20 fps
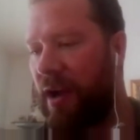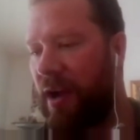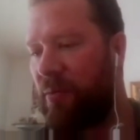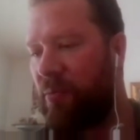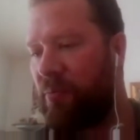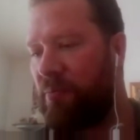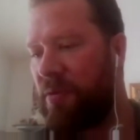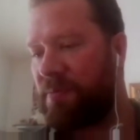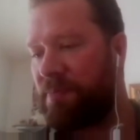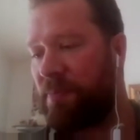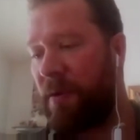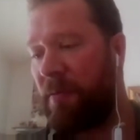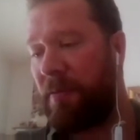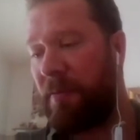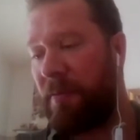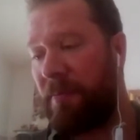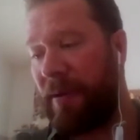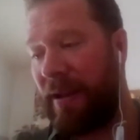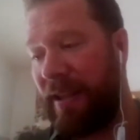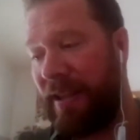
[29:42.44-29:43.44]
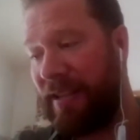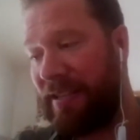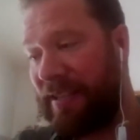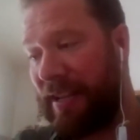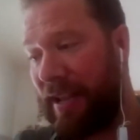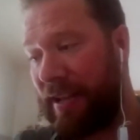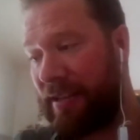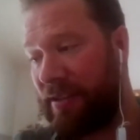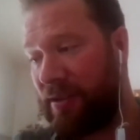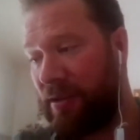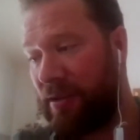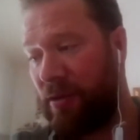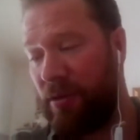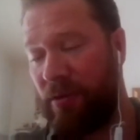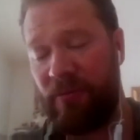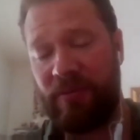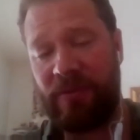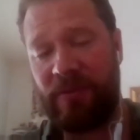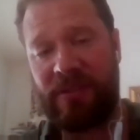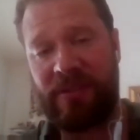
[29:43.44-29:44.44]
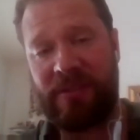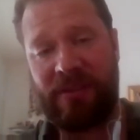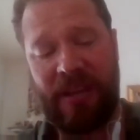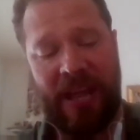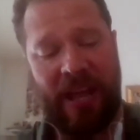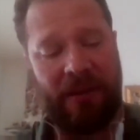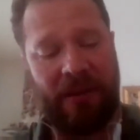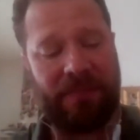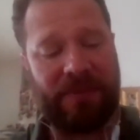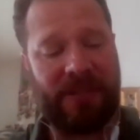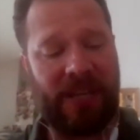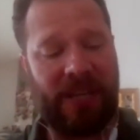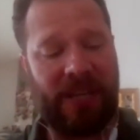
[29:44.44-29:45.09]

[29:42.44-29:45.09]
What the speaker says: most probably is it who's helps us